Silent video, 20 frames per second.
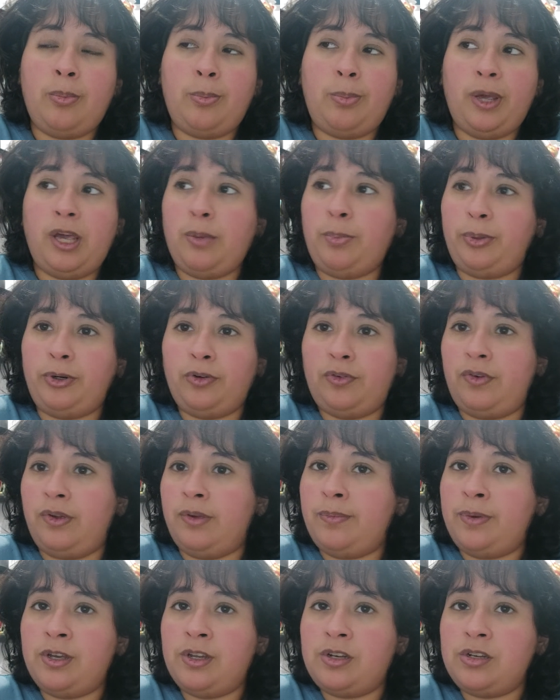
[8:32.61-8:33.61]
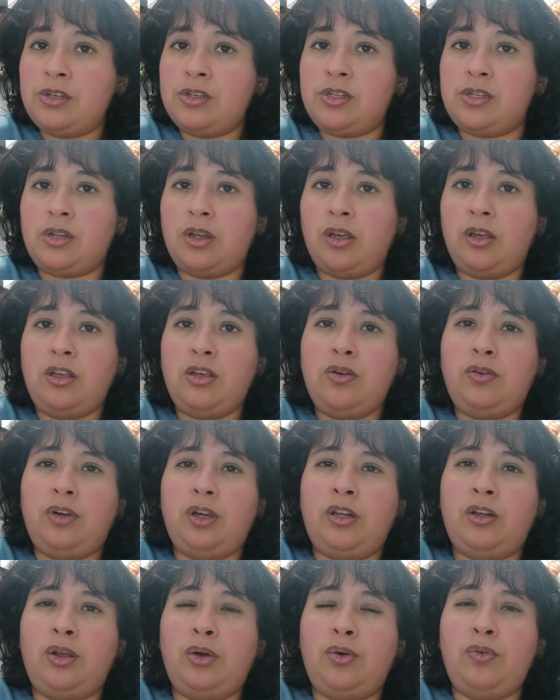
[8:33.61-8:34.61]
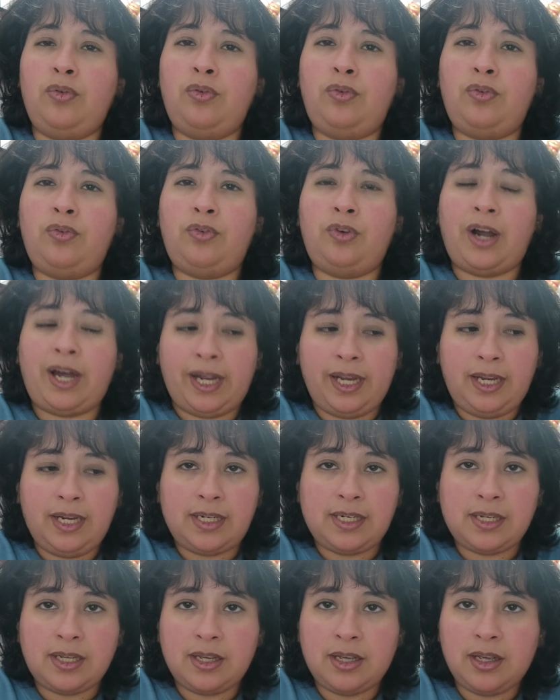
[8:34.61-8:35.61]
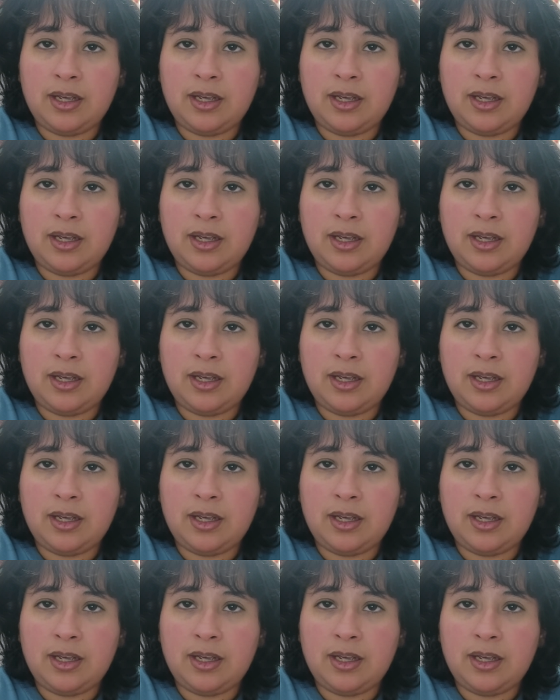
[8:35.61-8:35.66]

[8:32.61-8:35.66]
paper ribbons. You can write